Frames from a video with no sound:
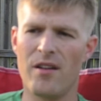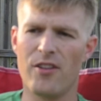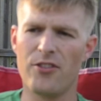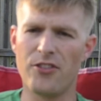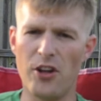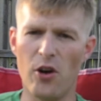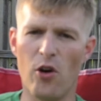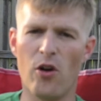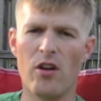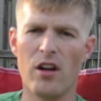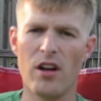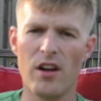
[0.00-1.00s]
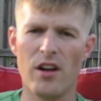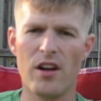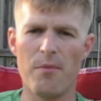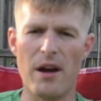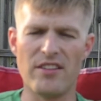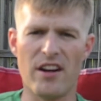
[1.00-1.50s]
still
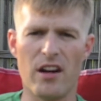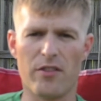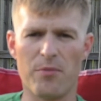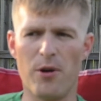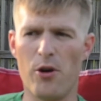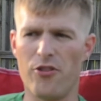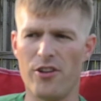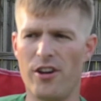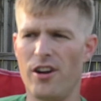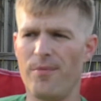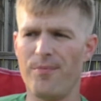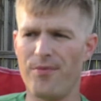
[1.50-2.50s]
maintain enough composure to